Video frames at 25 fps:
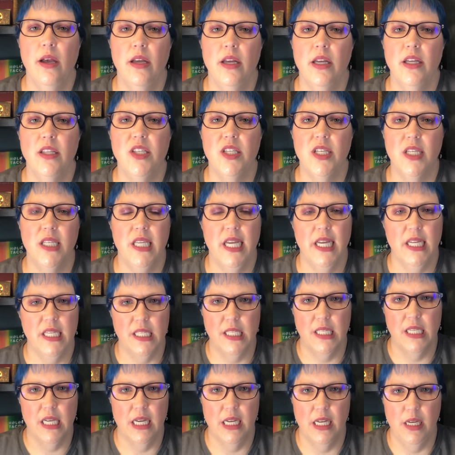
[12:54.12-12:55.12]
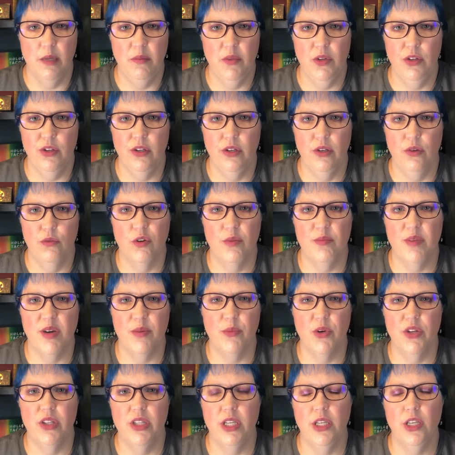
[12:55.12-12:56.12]
until next time,
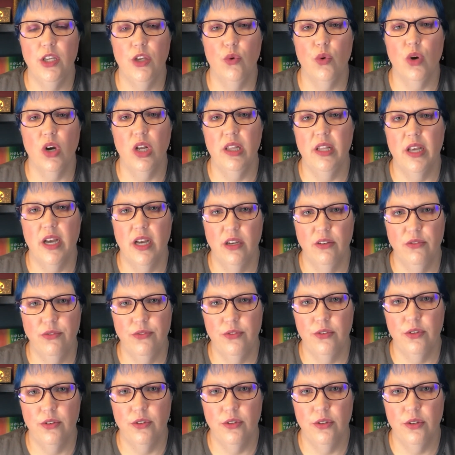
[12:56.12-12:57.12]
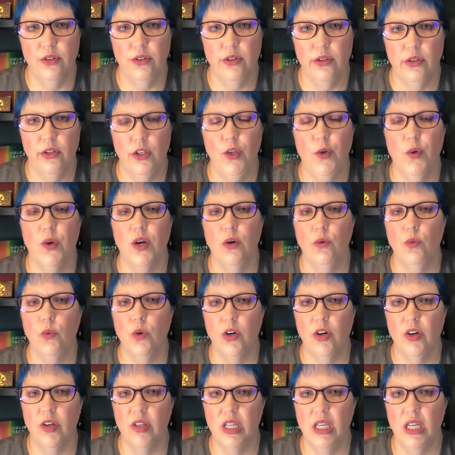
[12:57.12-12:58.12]
remember that you are loved, you are
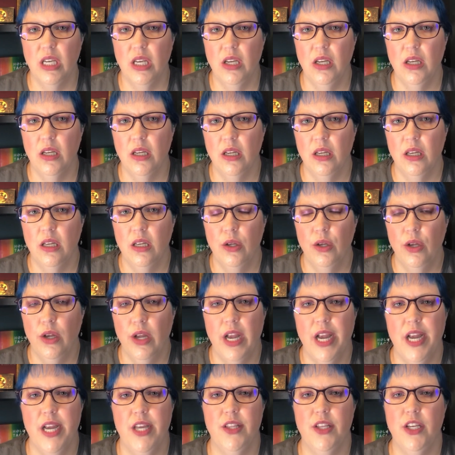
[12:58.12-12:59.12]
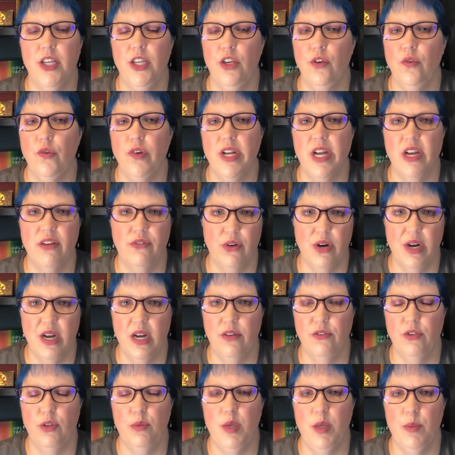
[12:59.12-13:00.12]
worthy, and that you never
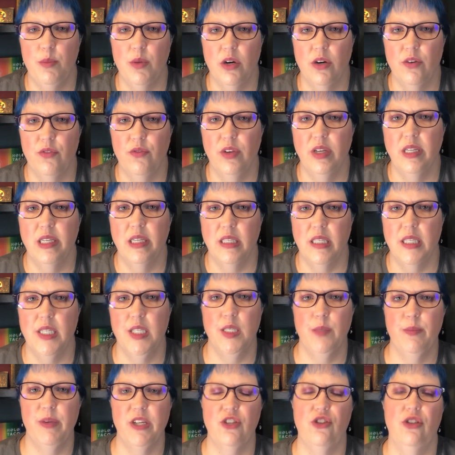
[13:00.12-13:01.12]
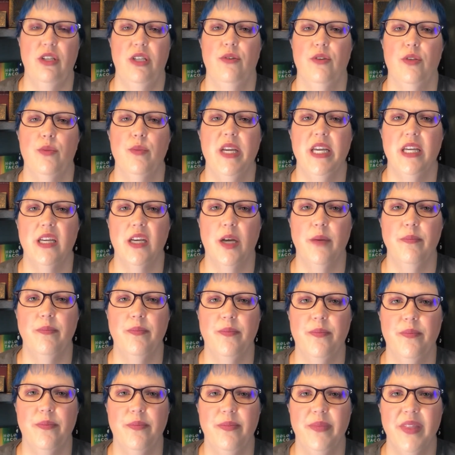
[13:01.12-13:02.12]
have to be perfect, especially with makeup.
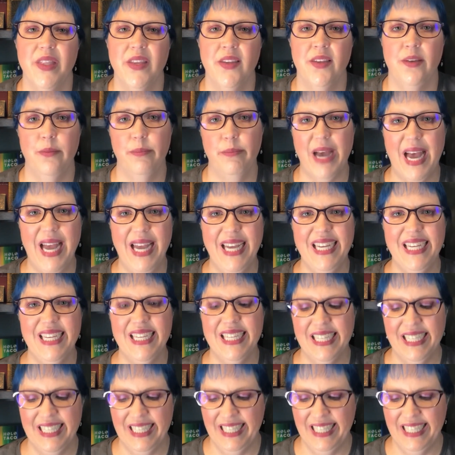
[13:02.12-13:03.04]
Bye.